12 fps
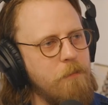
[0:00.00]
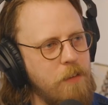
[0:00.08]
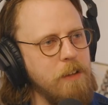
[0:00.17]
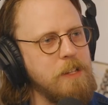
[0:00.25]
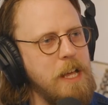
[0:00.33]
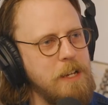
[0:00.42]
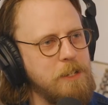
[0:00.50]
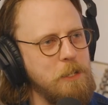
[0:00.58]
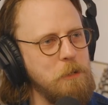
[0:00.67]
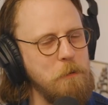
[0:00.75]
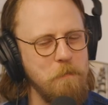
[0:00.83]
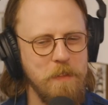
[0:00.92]
felt that
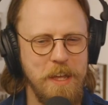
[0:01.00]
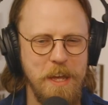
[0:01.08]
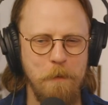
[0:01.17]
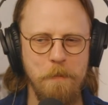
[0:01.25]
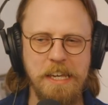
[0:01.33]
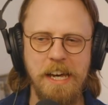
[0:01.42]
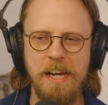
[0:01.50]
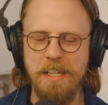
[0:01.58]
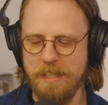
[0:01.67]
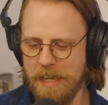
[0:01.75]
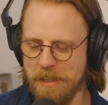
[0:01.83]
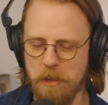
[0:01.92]
too,
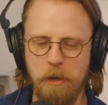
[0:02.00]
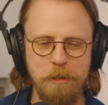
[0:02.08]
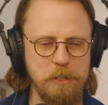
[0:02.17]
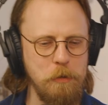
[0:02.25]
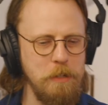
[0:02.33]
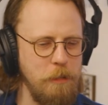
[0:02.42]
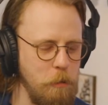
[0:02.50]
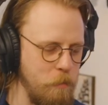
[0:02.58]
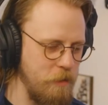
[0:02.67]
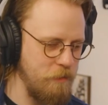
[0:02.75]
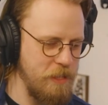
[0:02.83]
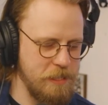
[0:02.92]
because it's also a little bit
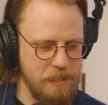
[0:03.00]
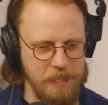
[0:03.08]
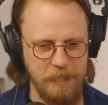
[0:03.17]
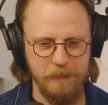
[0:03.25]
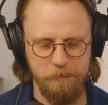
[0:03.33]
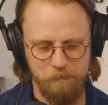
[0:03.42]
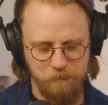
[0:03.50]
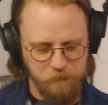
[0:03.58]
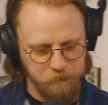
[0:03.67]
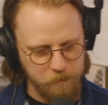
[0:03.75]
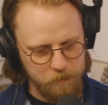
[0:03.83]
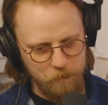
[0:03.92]
of this like,
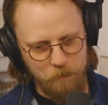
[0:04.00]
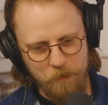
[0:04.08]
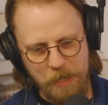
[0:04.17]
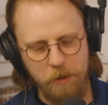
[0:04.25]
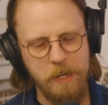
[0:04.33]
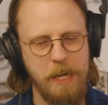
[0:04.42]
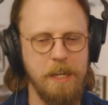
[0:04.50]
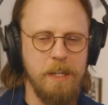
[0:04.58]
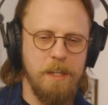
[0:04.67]
okay,